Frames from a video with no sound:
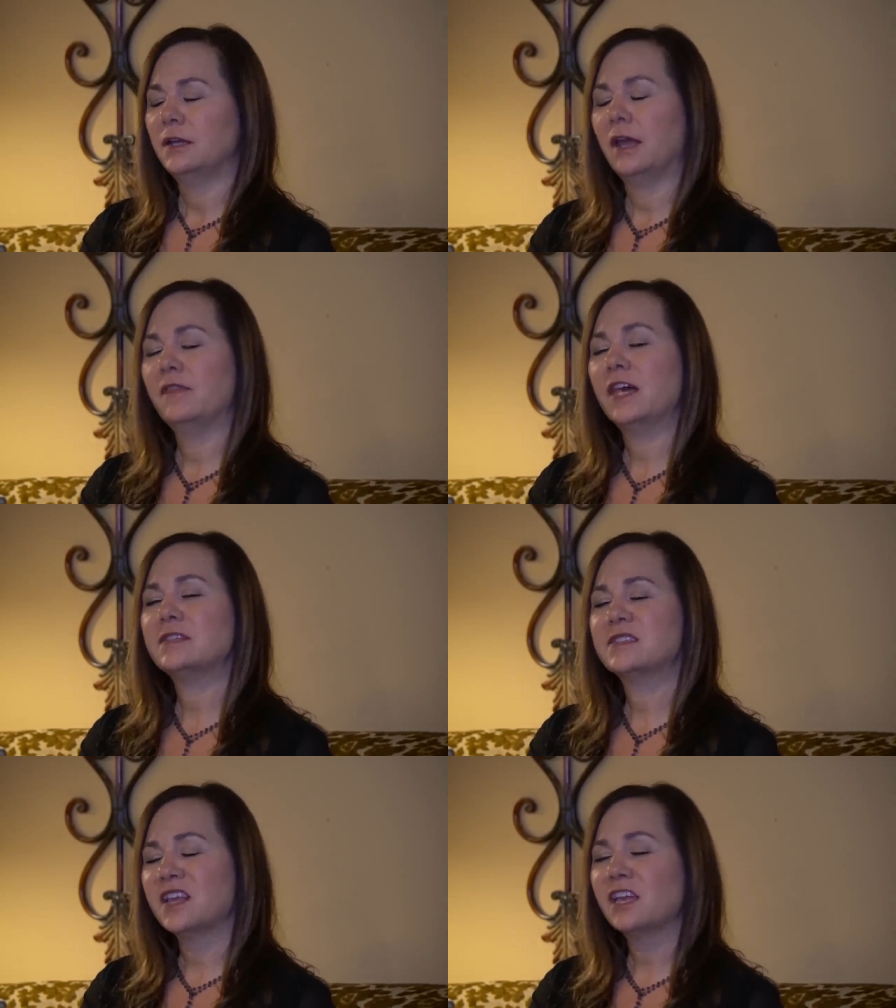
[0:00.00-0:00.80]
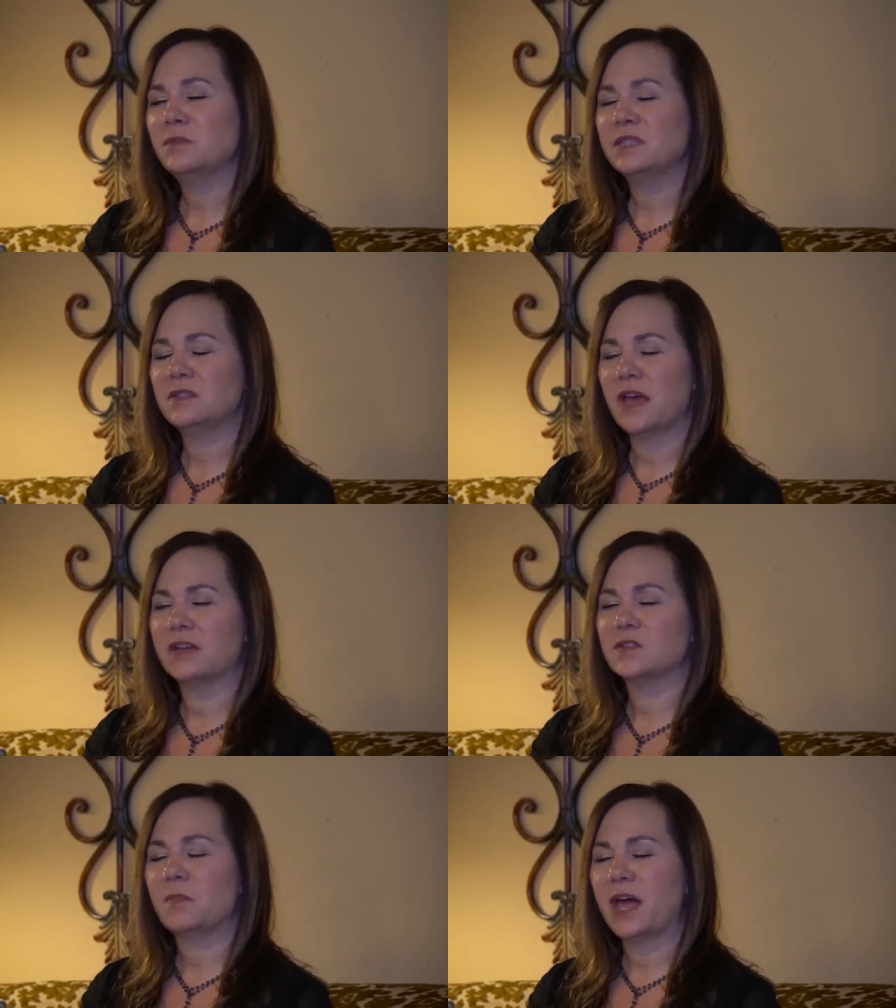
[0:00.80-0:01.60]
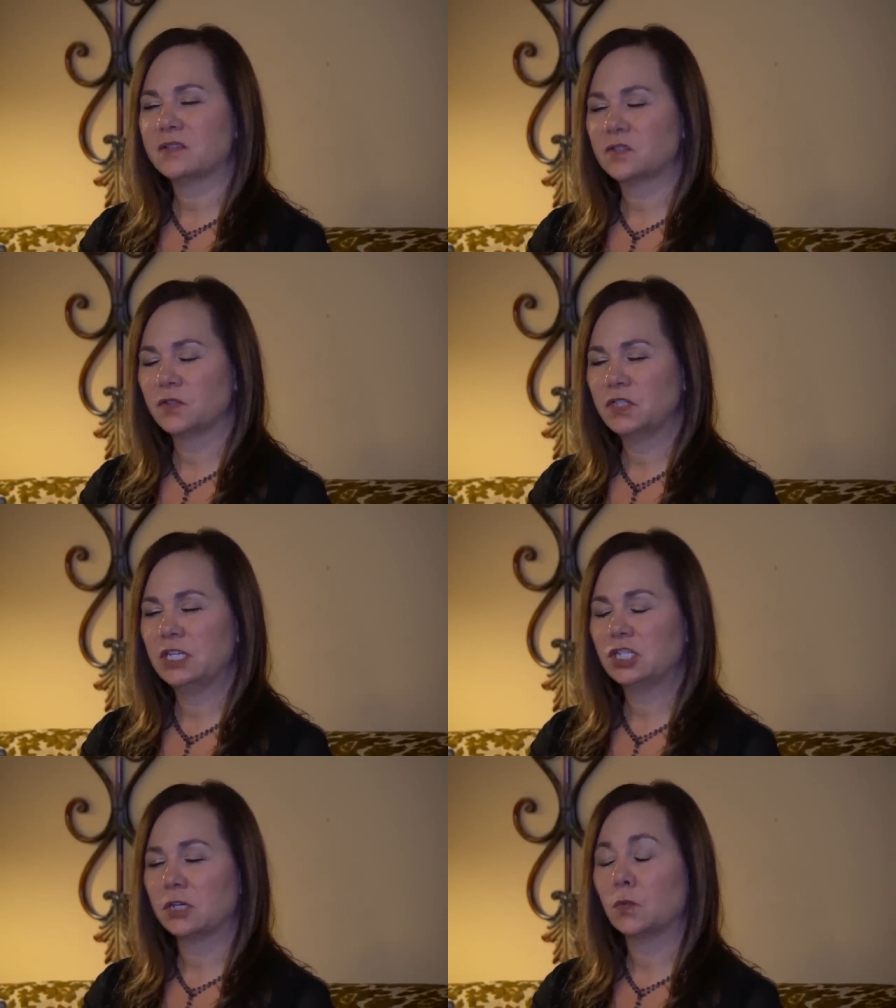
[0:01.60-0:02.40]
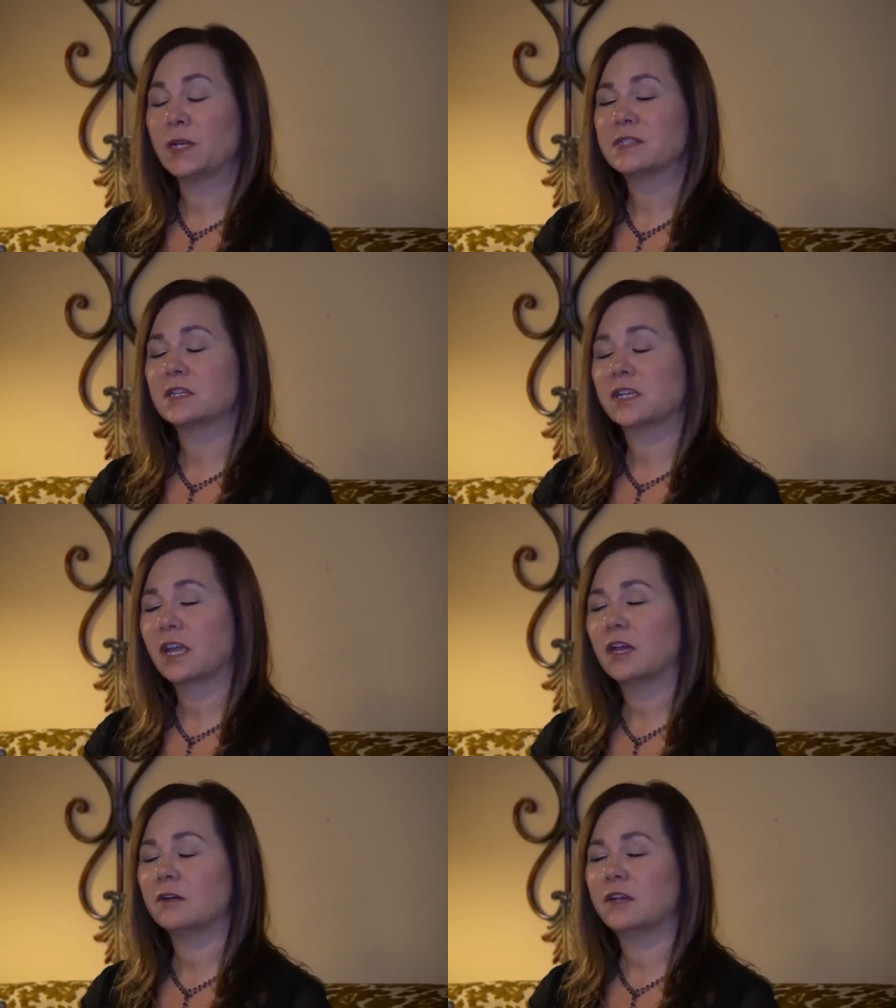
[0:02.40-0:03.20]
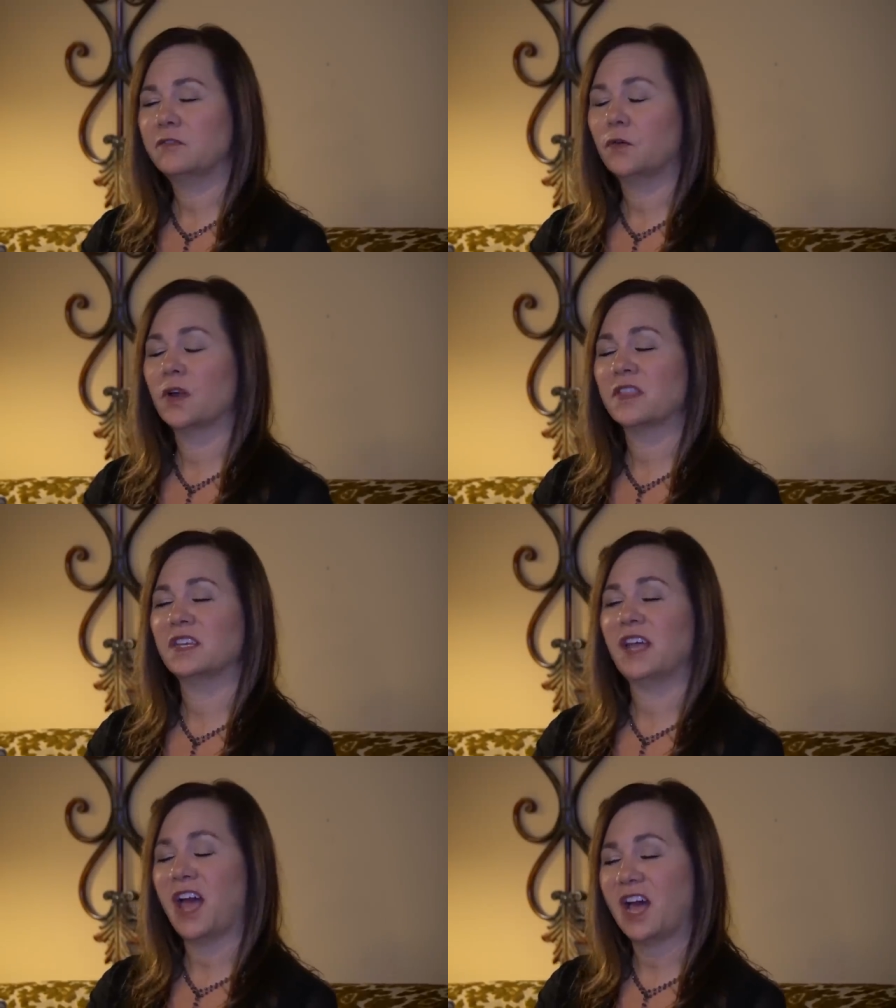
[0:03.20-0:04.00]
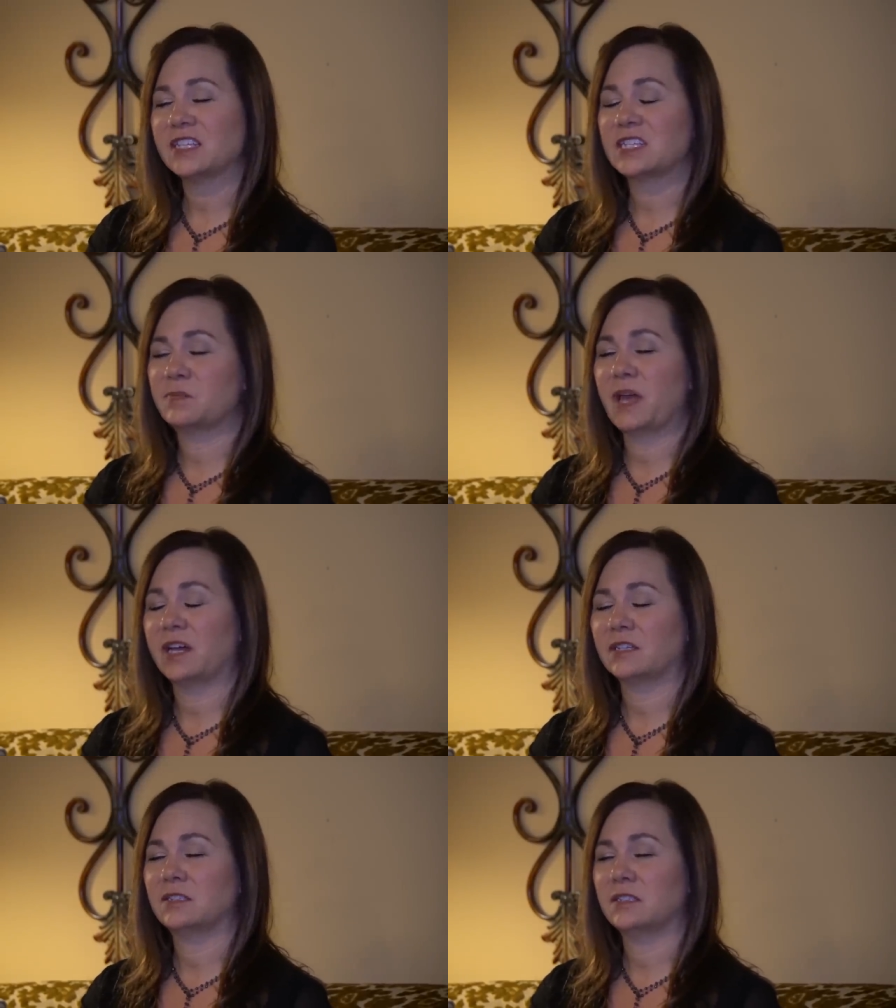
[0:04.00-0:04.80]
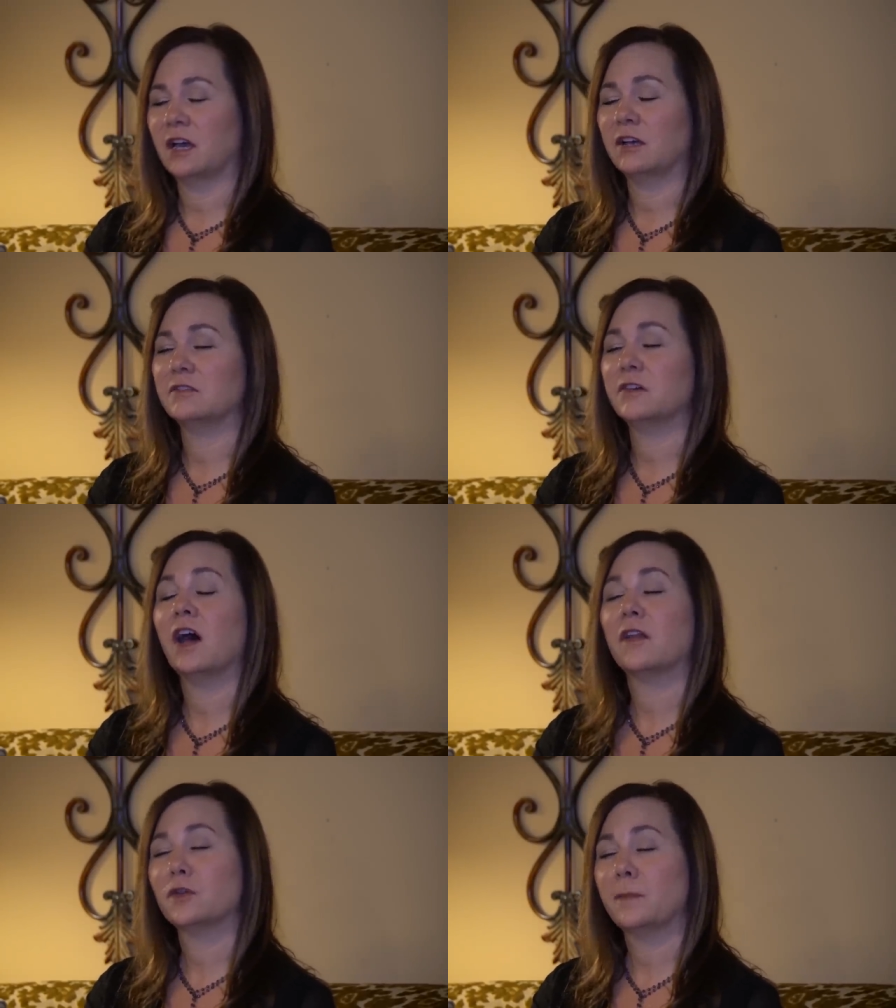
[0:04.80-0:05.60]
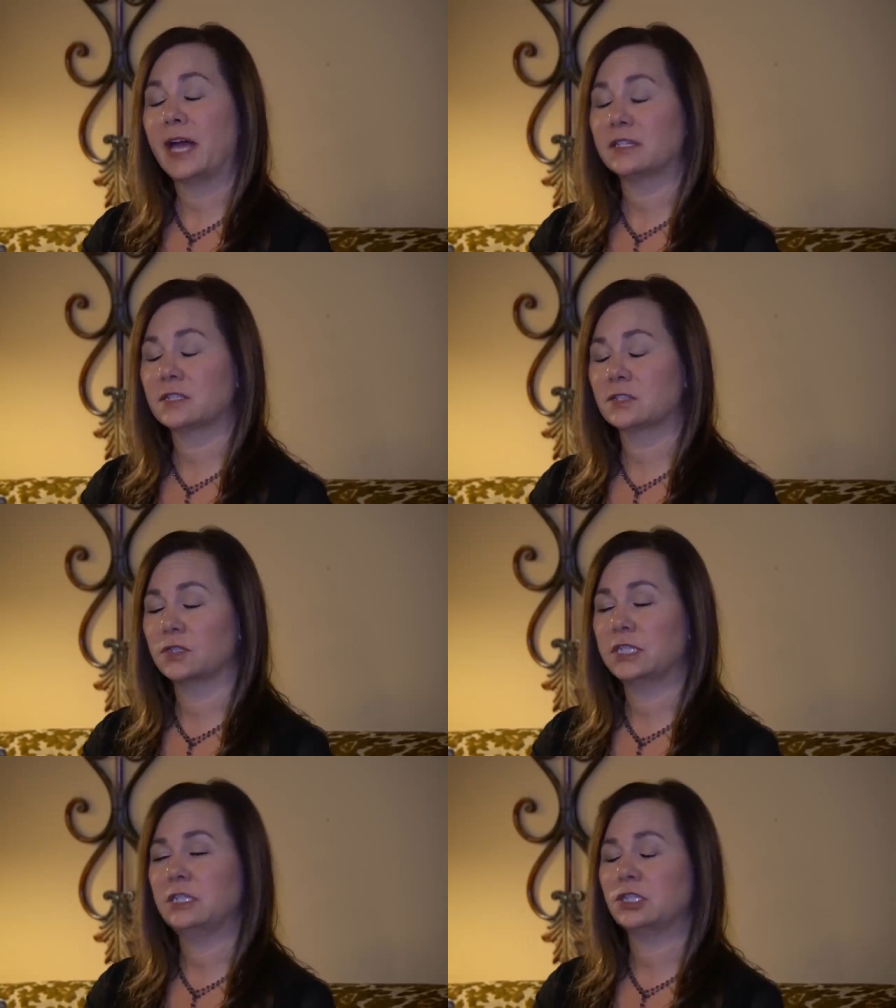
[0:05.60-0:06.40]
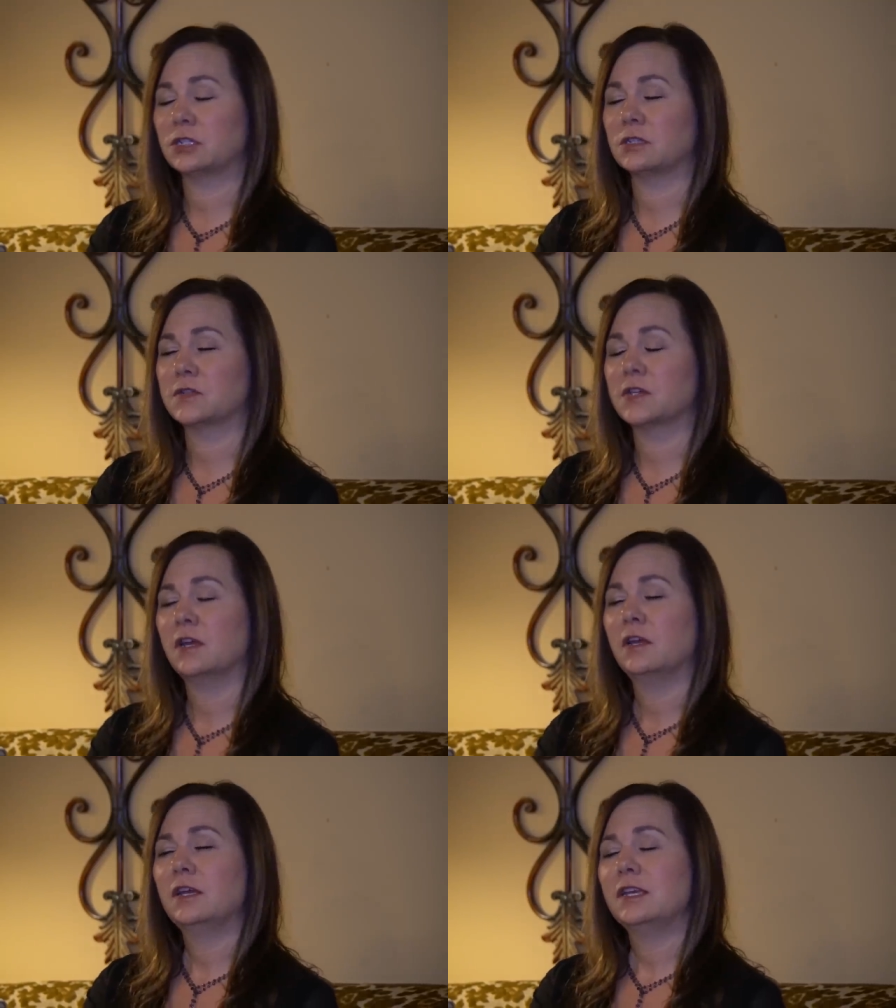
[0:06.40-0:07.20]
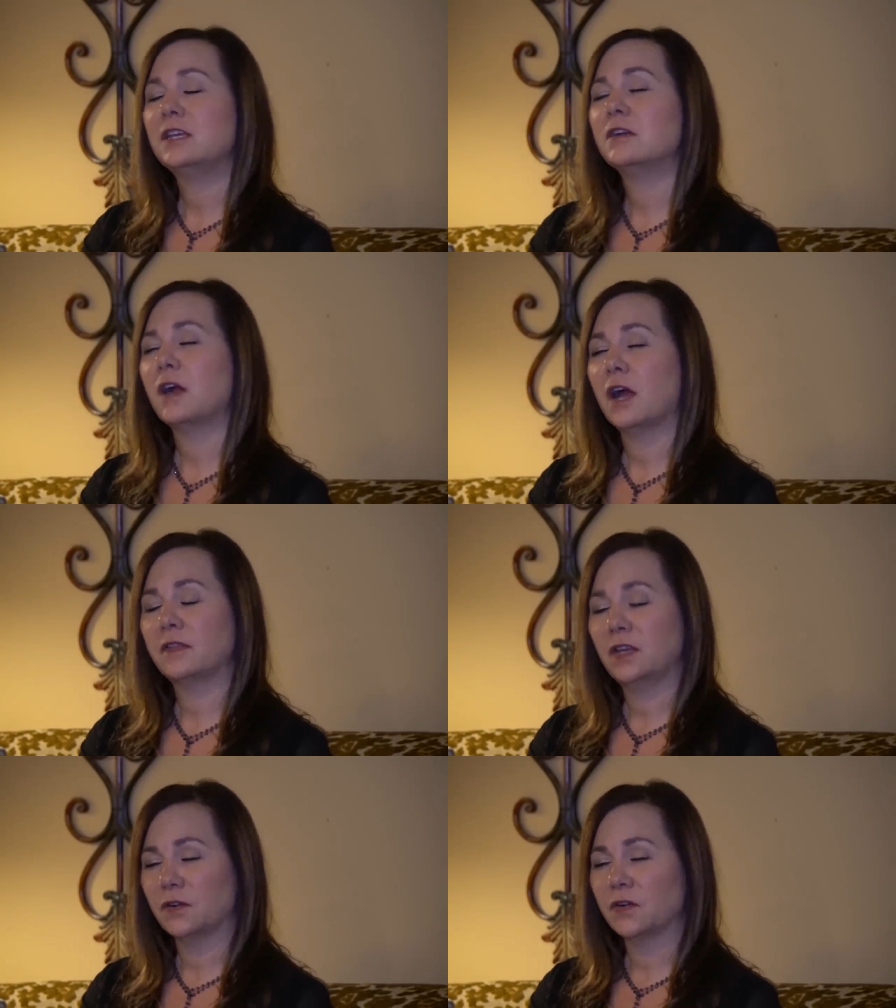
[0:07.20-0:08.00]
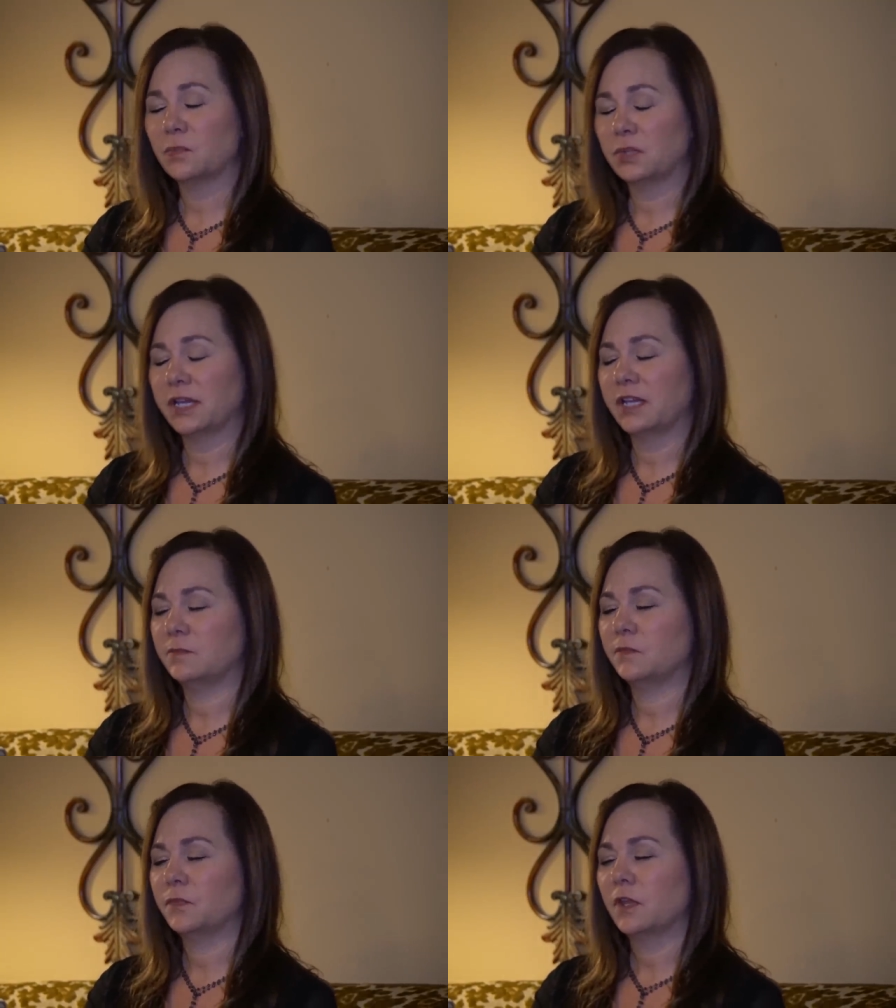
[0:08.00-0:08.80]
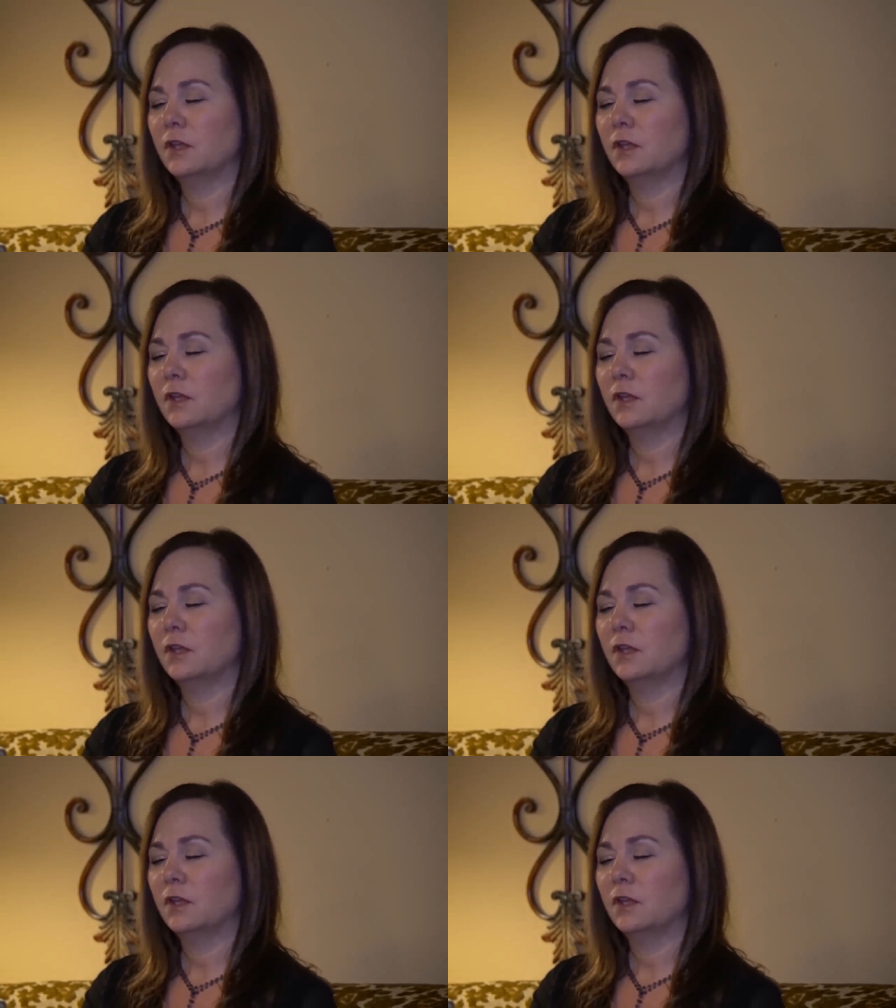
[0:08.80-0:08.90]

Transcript: And that assignment as a master teacher was to carry forth an aspect of other master teachers here on the earth plane.